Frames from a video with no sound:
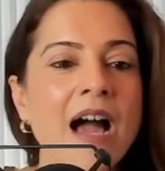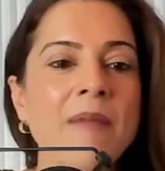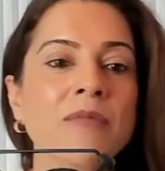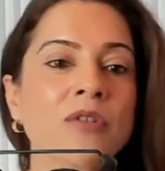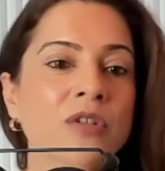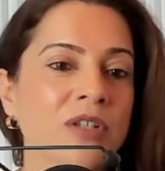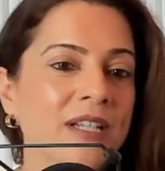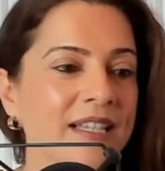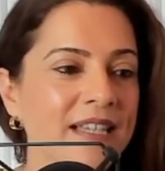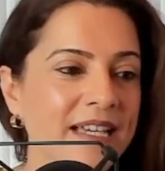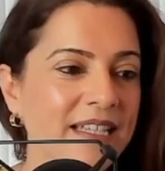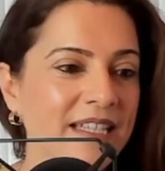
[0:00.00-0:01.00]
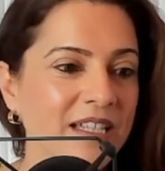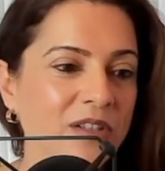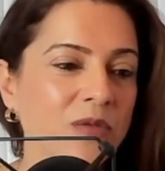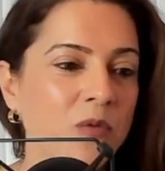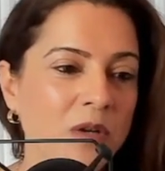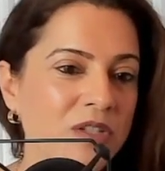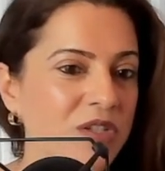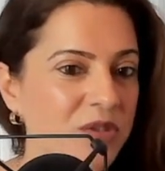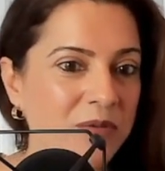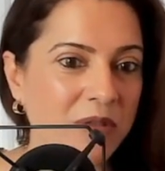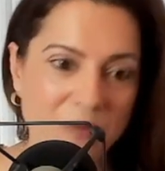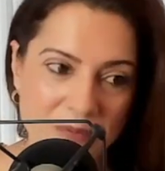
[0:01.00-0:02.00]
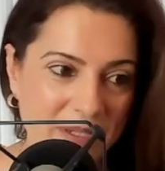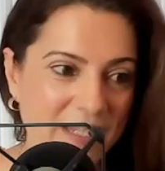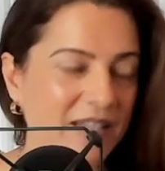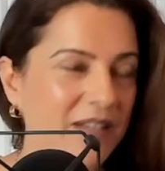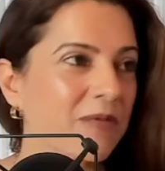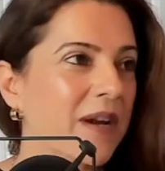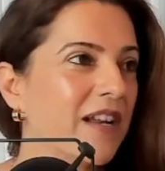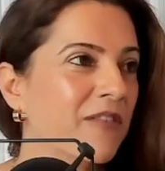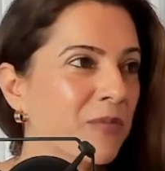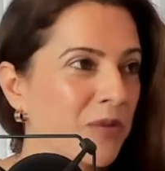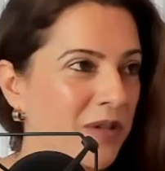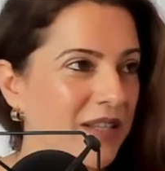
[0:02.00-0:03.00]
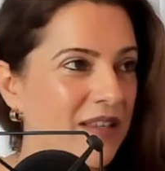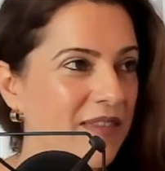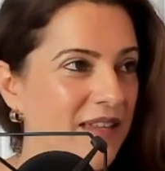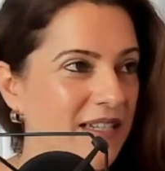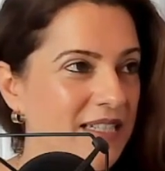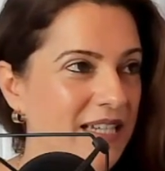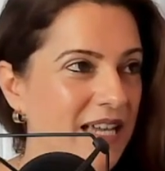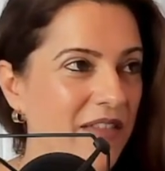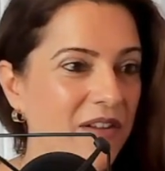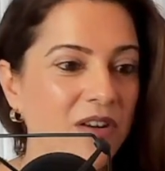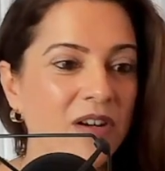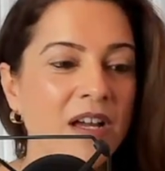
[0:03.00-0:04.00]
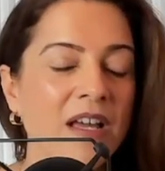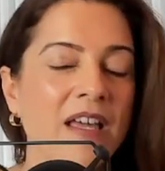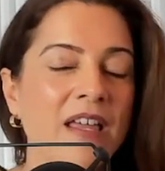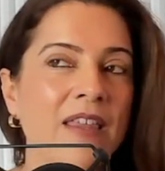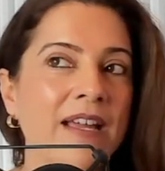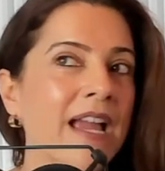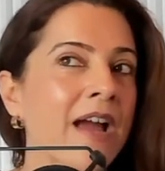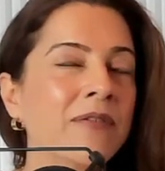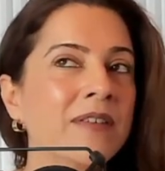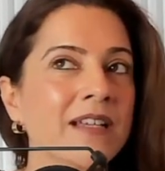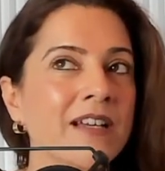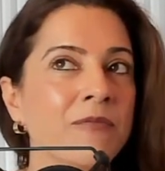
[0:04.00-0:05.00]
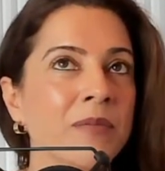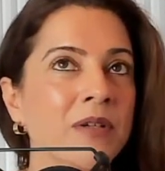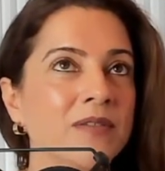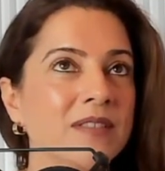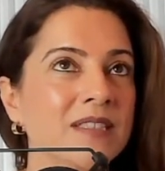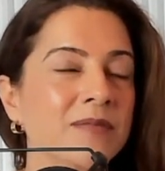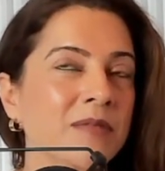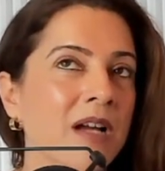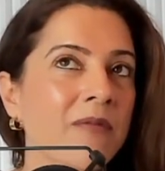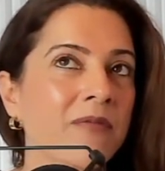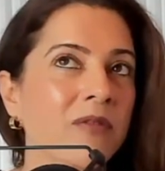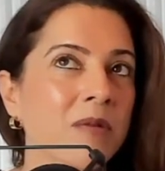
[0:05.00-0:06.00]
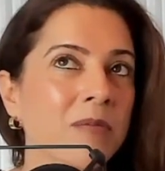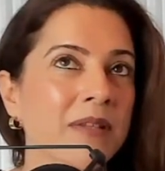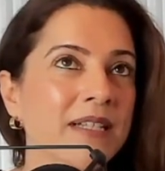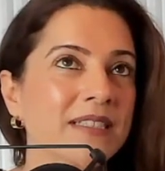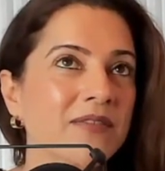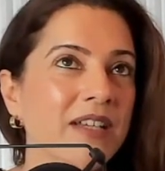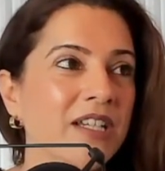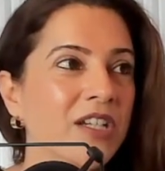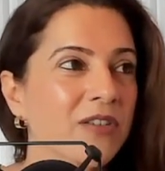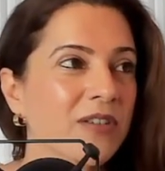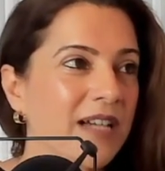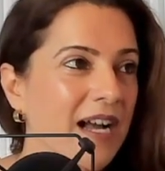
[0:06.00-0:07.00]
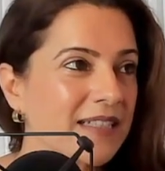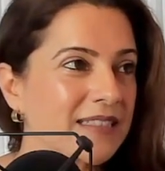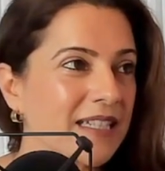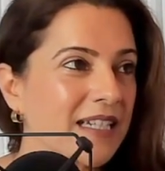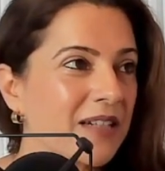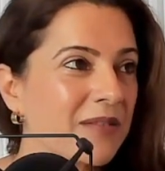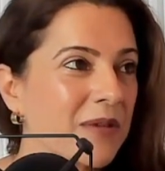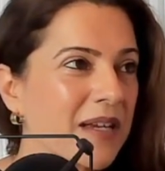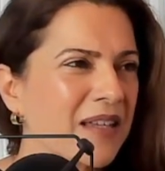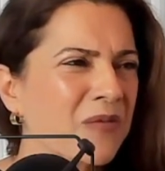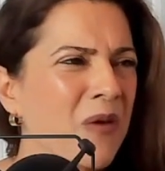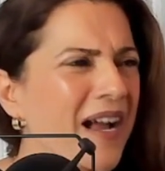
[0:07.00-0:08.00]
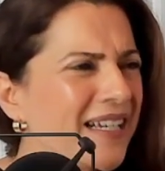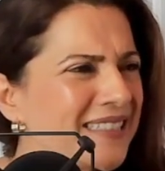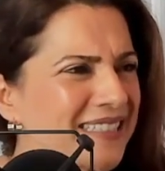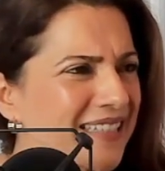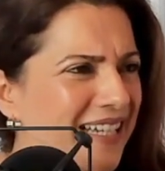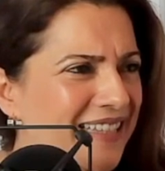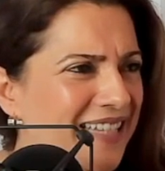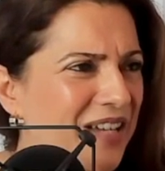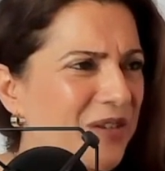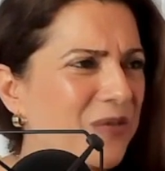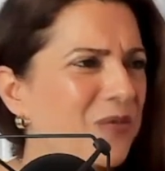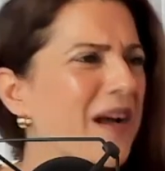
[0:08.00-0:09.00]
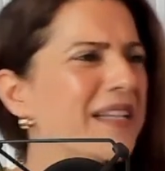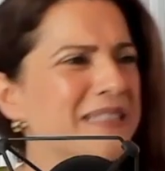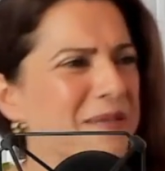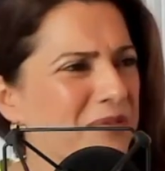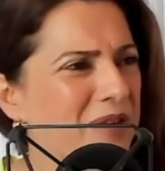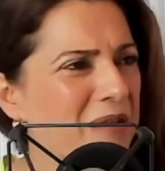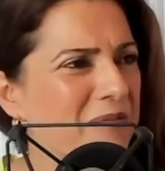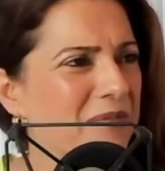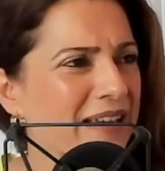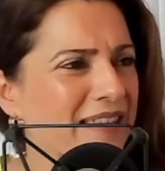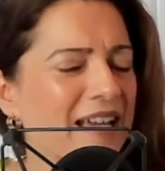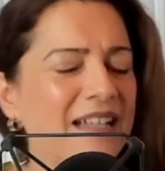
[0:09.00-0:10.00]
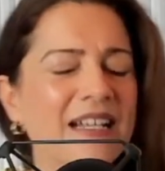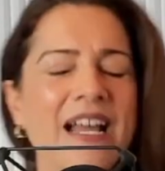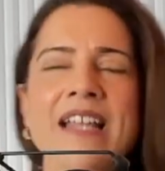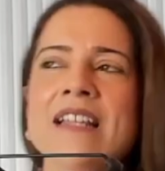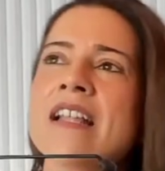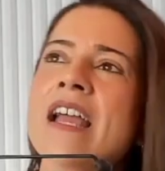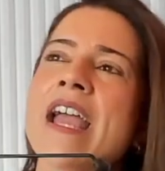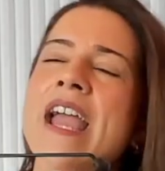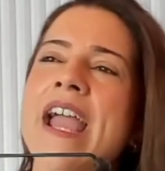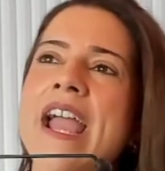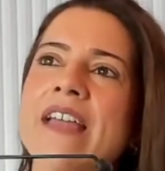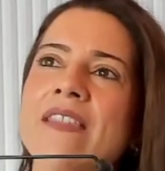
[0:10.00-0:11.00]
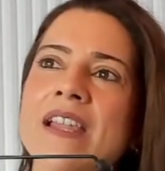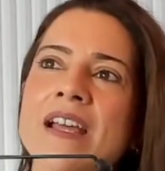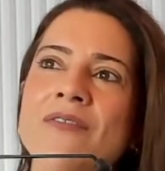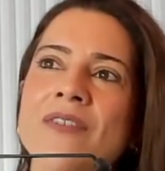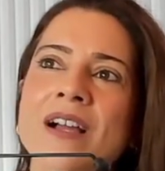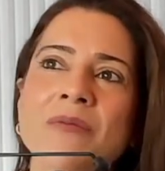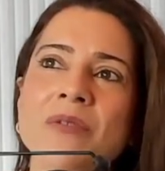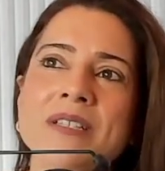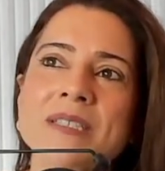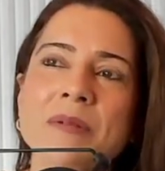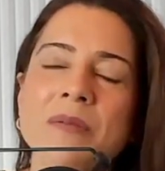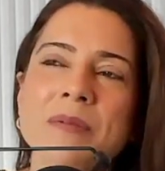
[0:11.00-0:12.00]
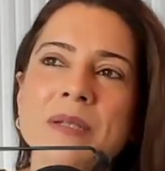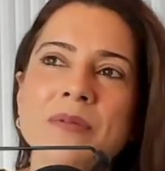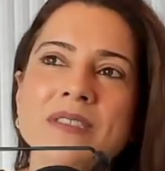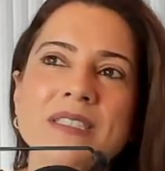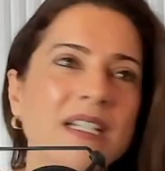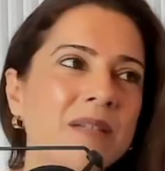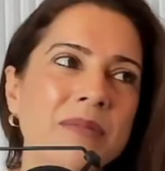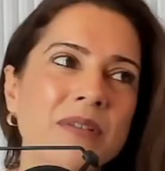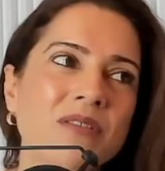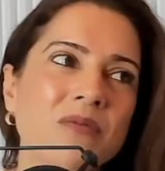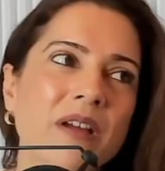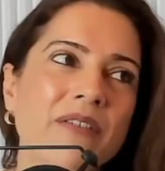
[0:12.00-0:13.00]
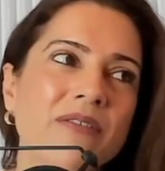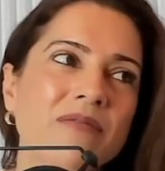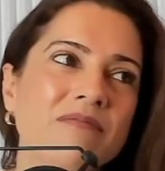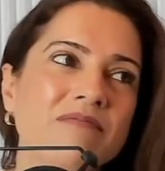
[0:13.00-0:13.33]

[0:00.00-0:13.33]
I'm good at like year 1, 2, and 3, right? Of putting the thing together. Mm-hmm. Like everything I've built has come from a place of like curiosity, right? Like why is it like that? Or why is that problem like that? And then I find really smart people to kind of build with.